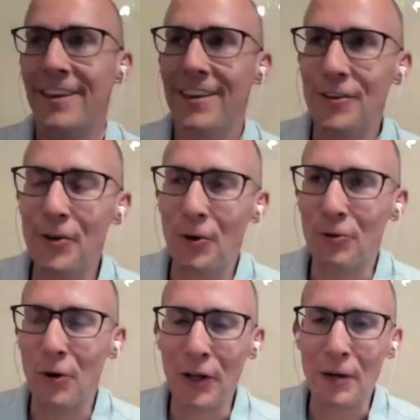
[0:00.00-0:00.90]
You know,
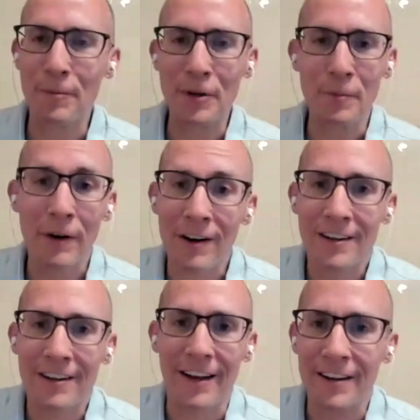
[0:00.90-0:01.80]
growing up in America,
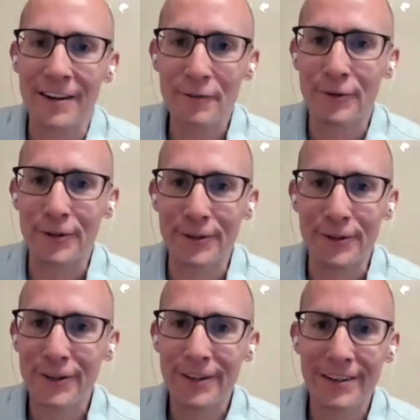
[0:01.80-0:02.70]
I never
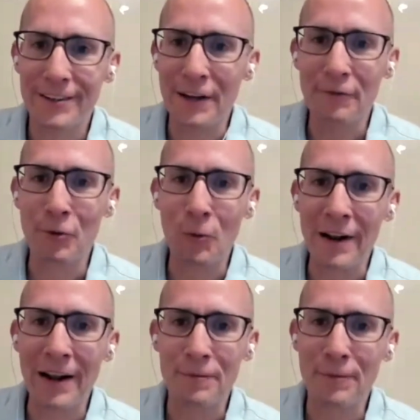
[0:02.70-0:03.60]
went
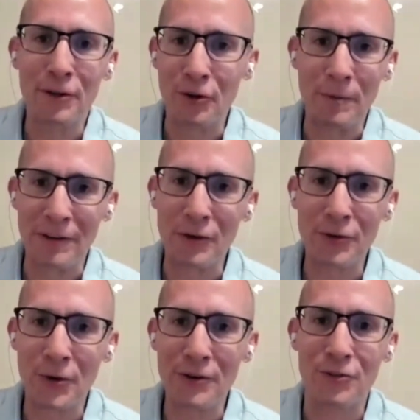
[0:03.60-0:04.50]
on pilgrimage. It was
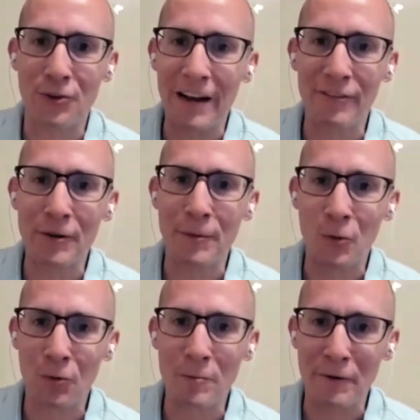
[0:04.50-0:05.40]
always driving, but
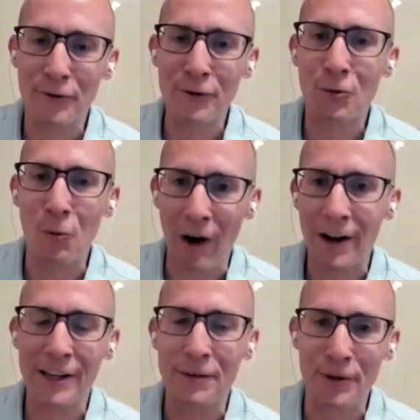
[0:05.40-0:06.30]
my first
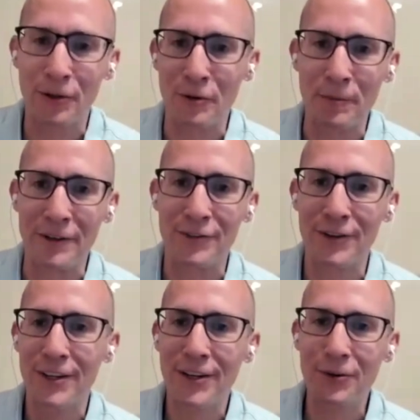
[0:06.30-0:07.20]
walking pilgrimage
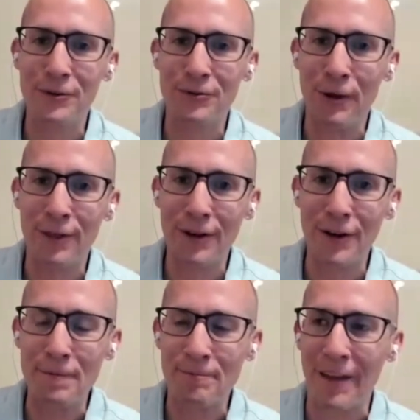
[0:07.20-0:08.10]
was with
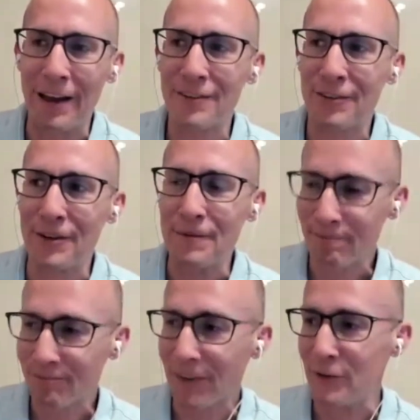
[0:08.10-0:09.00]
actually
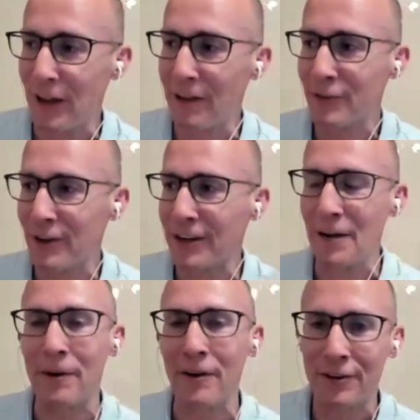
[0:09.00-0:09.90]
it was after I got
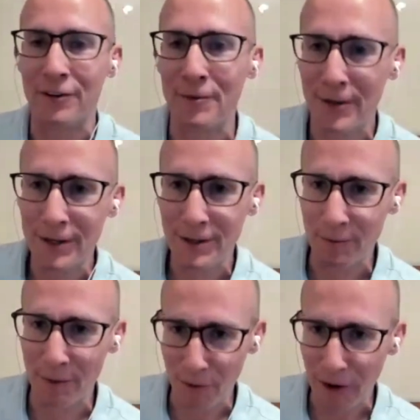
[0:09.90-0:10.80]
married to
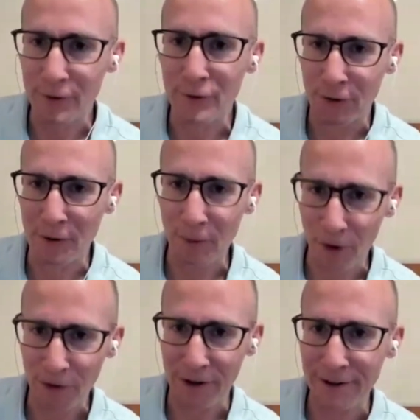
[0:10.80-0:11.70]
my wife who's from
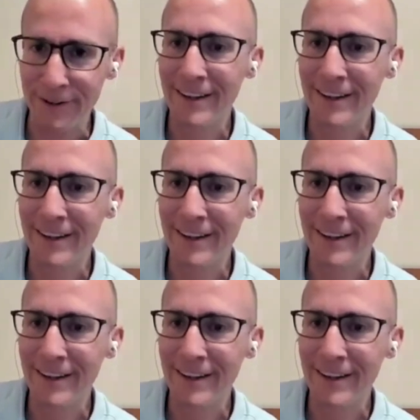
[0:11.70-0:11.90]
Poland.